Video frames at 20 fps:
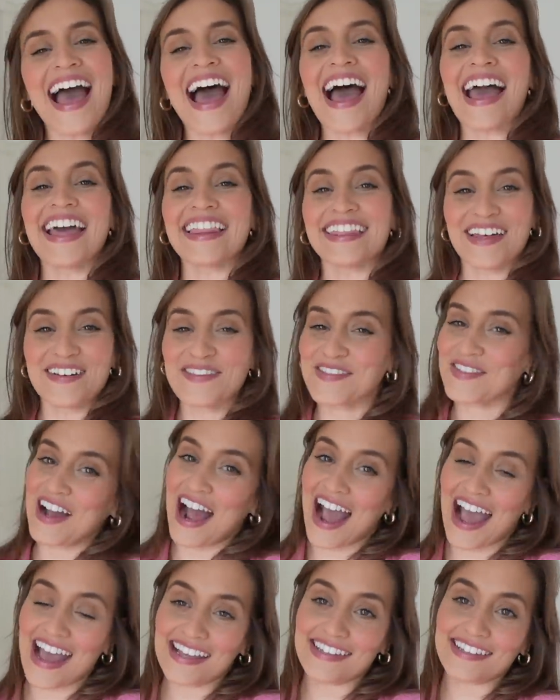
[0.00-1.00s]
I love you
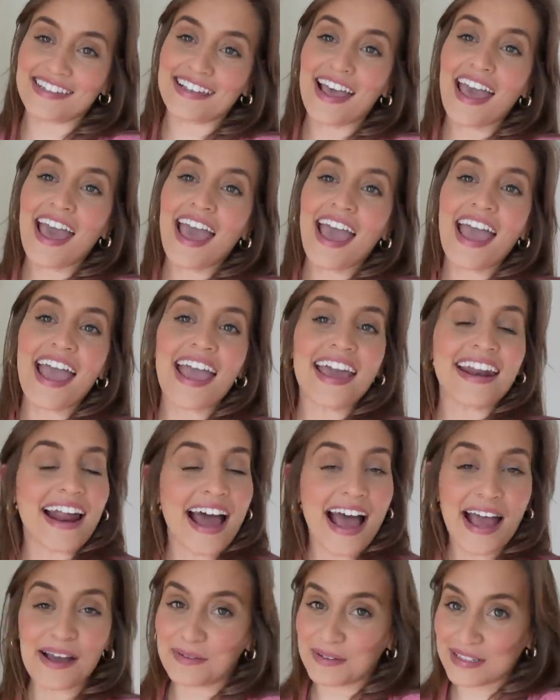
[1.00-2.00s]
guys and
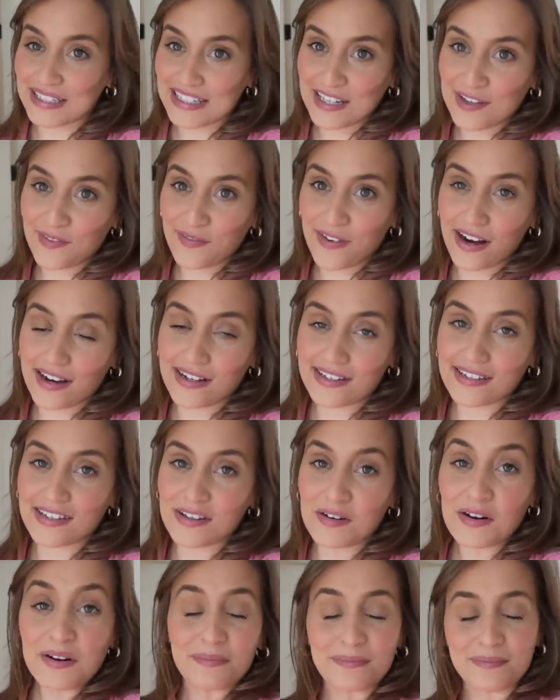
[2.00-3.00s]
I will see you very
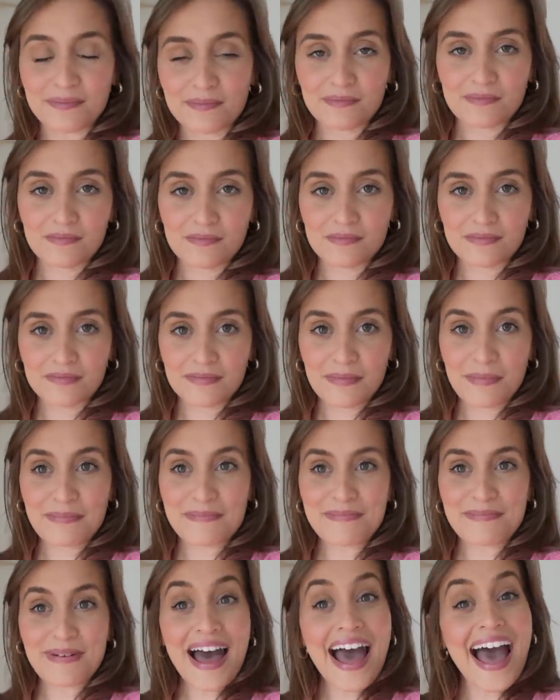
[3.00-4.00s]
soon.
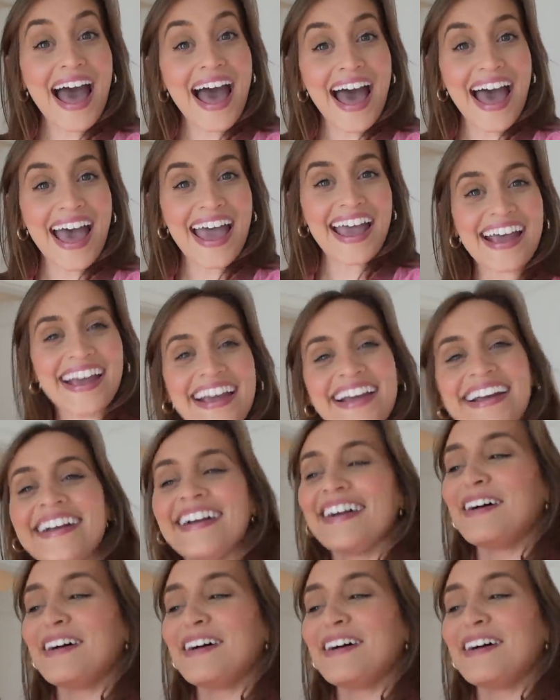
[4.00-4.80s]
Bye!